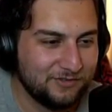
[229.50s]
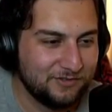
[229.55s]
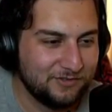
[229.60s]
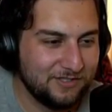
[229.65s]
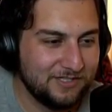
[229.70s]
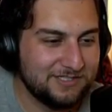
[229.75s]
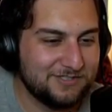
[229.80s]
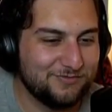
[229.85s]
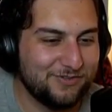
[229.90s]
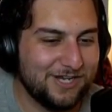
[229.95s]

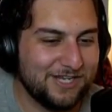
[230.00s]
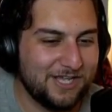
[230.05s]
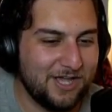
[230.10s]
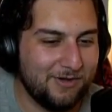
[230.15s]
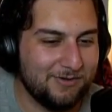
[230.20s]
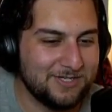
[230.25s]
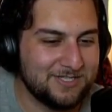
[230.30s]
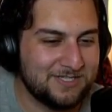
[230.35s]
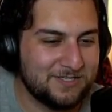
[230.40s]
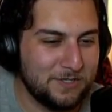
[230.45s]
This video
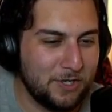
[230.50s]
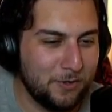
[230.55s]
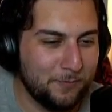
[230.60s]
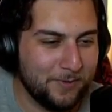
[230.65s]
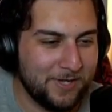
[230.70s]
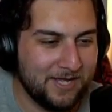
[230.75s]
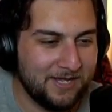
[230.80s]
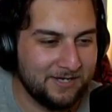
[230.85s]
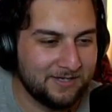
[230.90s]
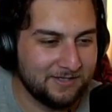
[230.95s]
is
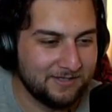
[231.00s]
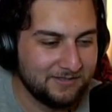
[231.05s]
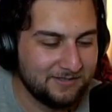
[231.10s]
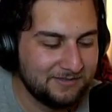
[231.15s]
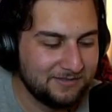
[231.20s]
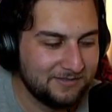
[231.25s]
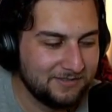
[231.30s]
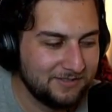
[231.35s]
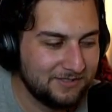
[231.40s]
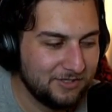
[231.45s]
stupid.
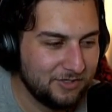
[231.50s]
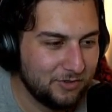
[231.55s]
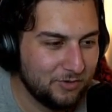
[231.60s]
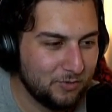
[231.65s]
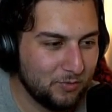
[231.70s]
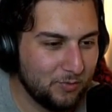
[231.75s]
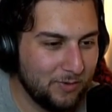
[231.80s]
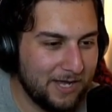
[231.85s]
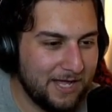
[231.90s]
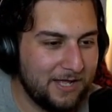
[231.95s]

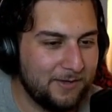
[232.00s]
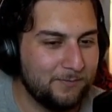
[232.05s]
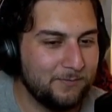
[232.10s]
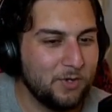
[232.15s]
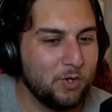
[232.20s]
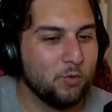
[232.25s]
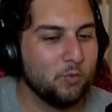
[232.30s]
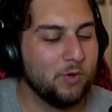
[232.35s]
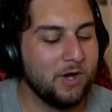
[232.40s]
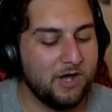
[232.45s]

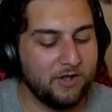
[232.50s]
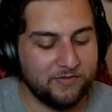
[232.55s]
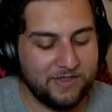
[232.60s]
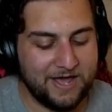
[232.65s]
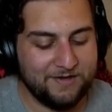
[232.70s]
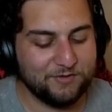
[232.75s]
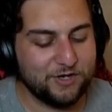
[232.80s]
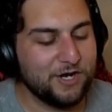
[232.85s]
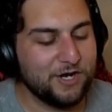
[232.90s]
Well, we'll never